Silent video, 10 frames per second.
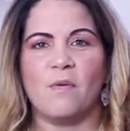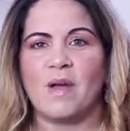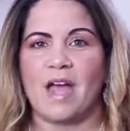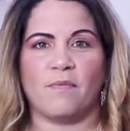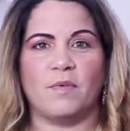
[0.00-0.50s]

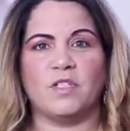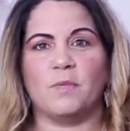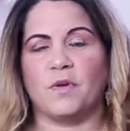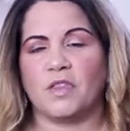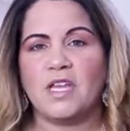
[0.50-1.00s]
We have
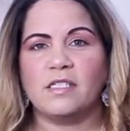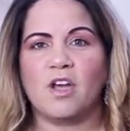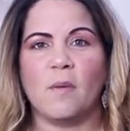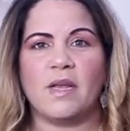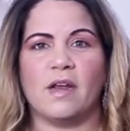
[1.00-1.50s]
multiple things
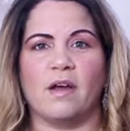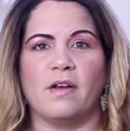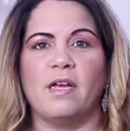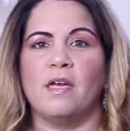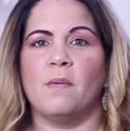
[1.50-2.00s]
coming
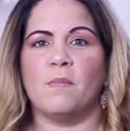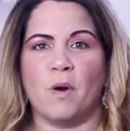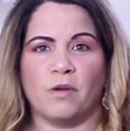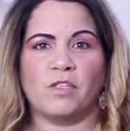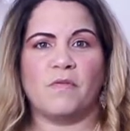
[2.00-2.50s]
on.
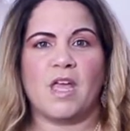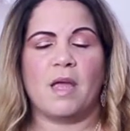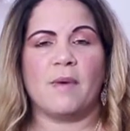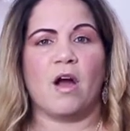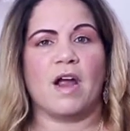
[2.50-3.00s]
Most of
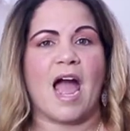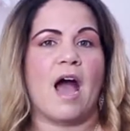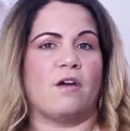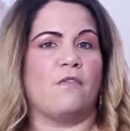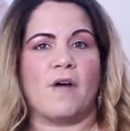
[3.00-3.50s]
them are
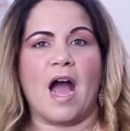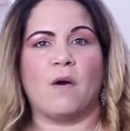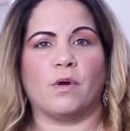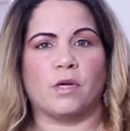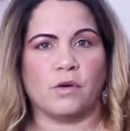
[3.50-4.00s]
out of
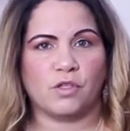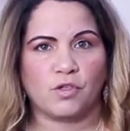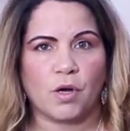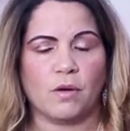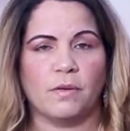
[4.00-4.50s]
our
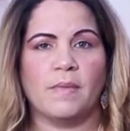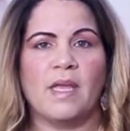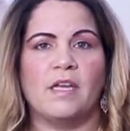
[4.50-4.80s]
control.